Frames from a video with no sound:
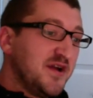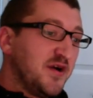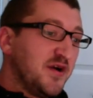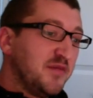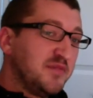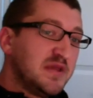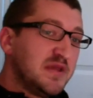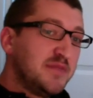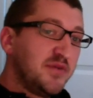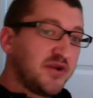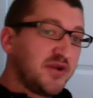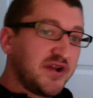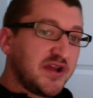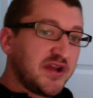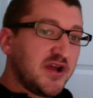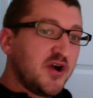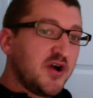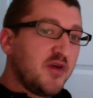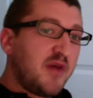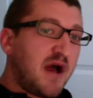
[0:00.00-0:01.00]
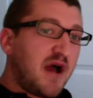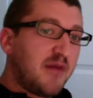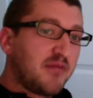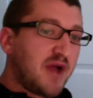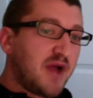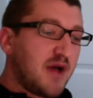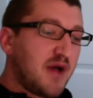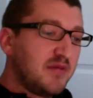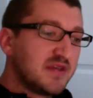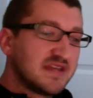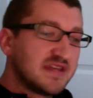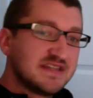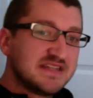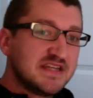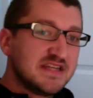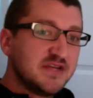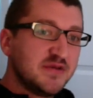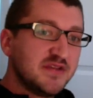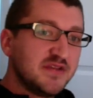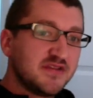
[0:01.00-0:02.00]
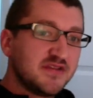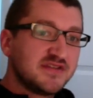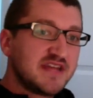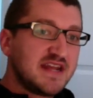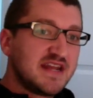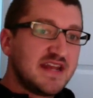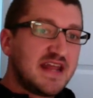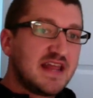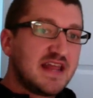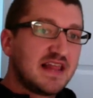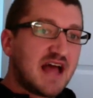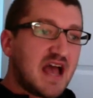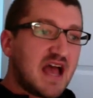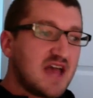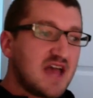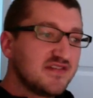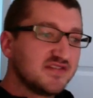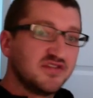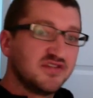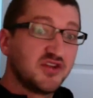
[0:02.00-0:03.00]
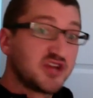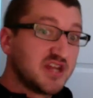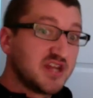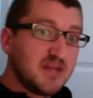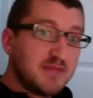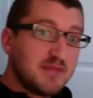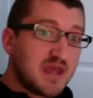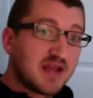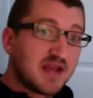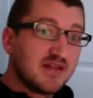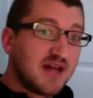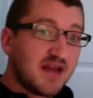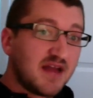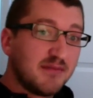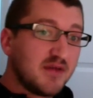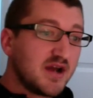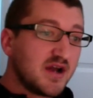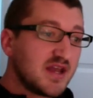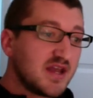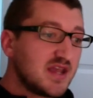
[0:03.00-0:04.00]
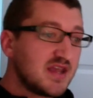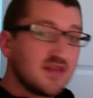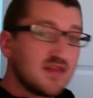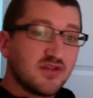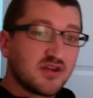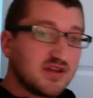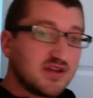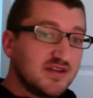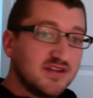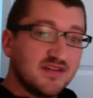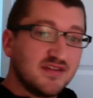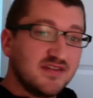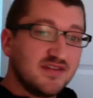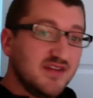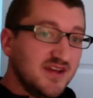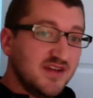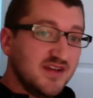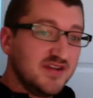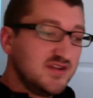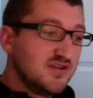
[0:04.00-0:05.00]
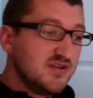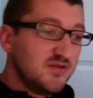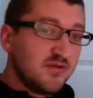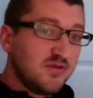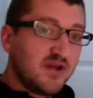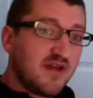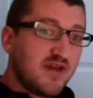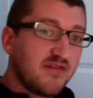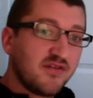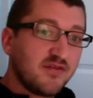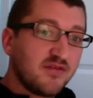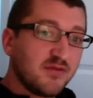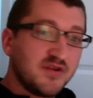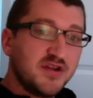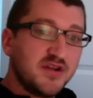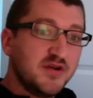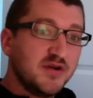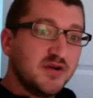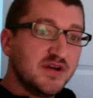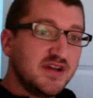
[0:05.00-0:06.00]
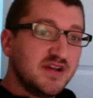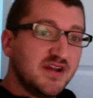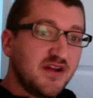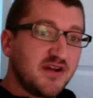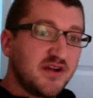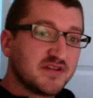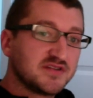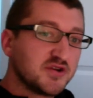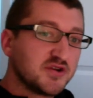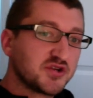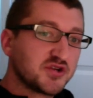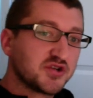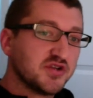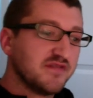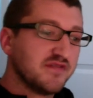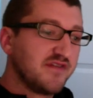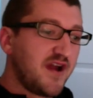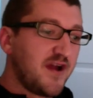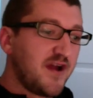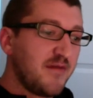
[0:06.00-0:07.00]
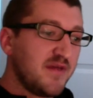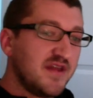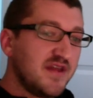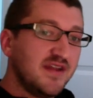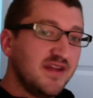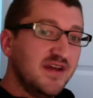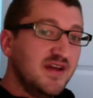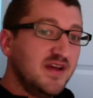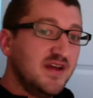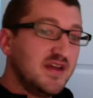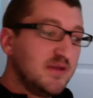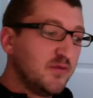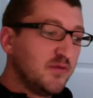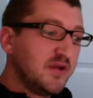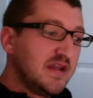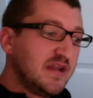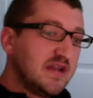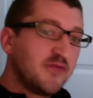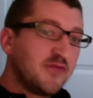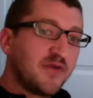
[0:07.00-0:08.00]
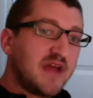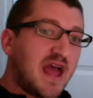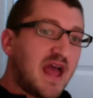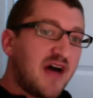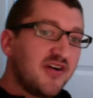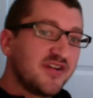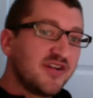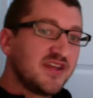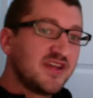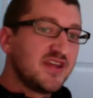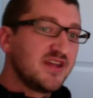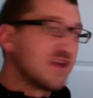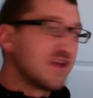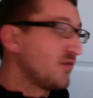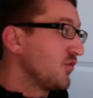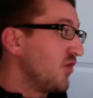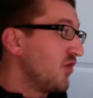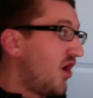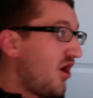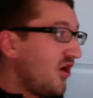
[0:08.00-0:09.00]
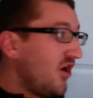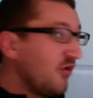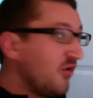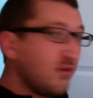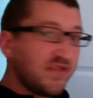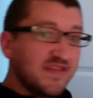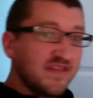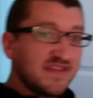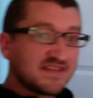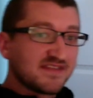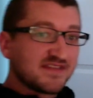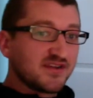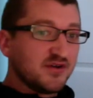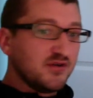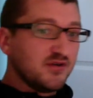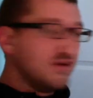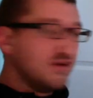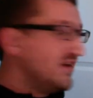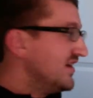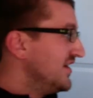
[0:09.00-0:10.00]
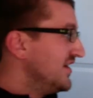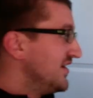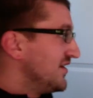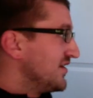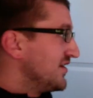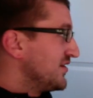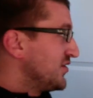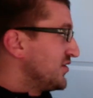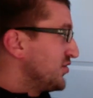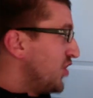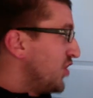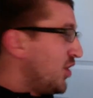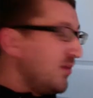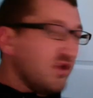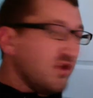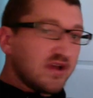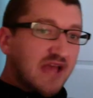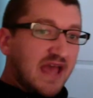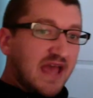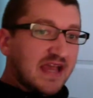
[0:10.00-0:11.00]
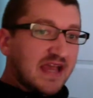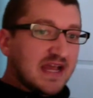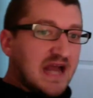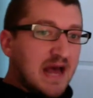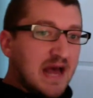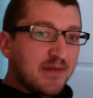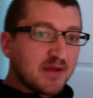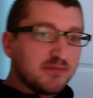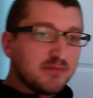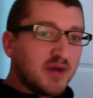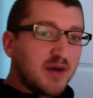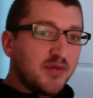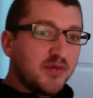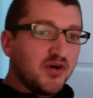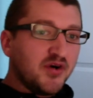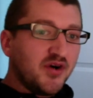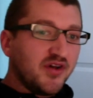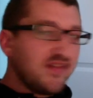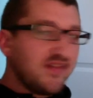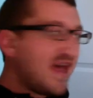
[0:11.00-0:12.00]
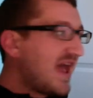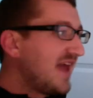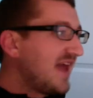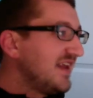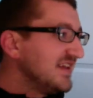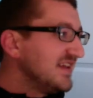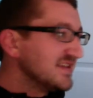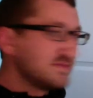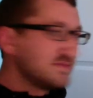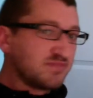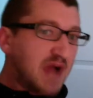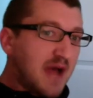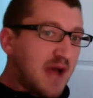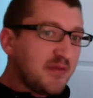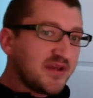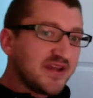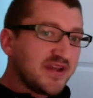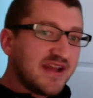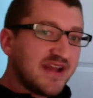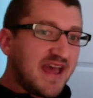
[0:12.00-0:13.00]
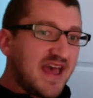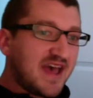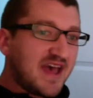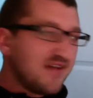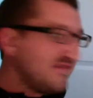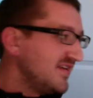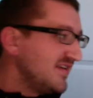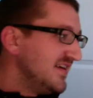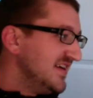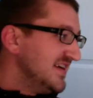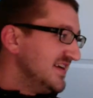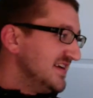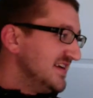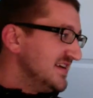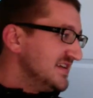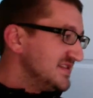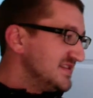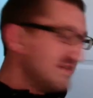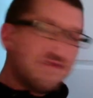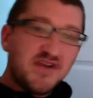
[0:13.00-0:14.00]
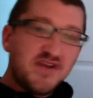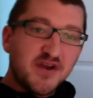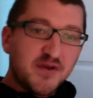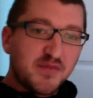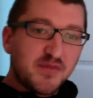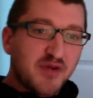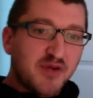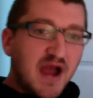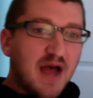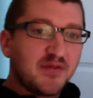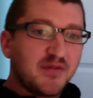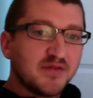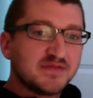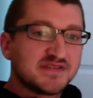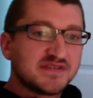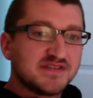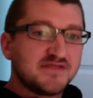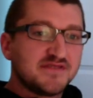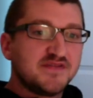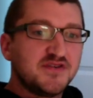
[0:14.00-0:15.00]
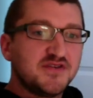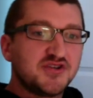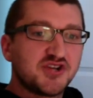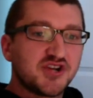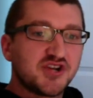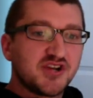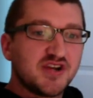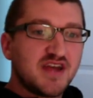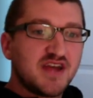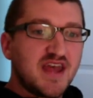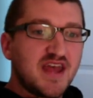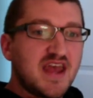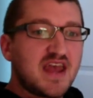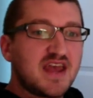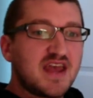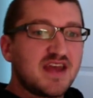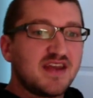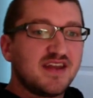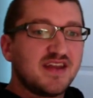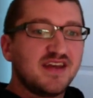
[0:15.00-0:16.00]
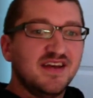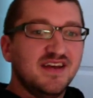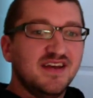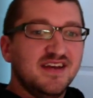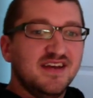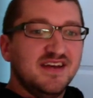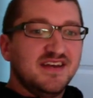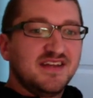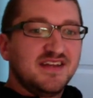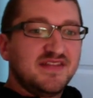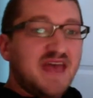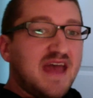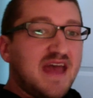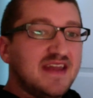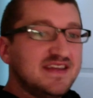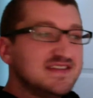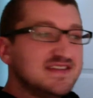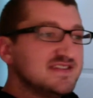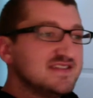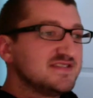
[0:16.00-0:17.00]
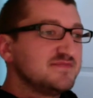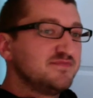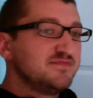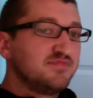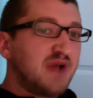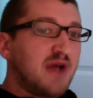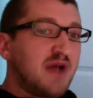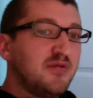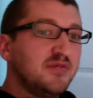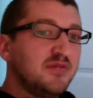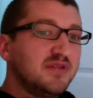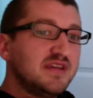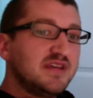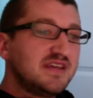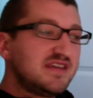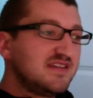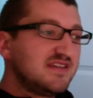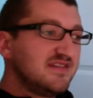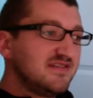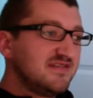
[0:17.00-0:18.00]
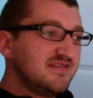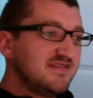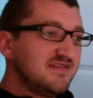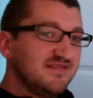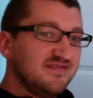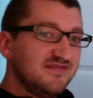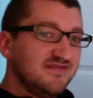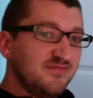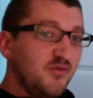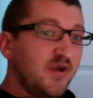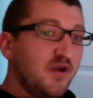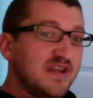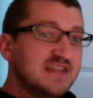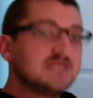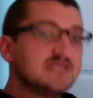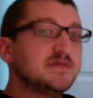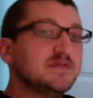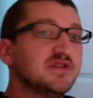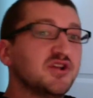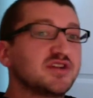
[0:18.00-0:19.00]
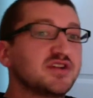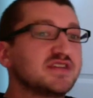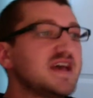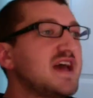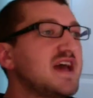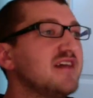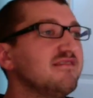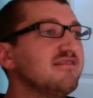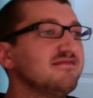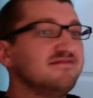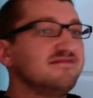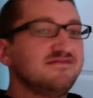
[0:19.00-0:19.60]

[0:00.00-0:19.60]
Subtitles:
people are going to go about probably continuing their day-to-day lives looking to make a lot of money and looking to do whatever we're doing in our social environment, when in reality, we're all within this little global economic bubble that is probably going to have severe problems in the future, and that is probably what needs to be looked at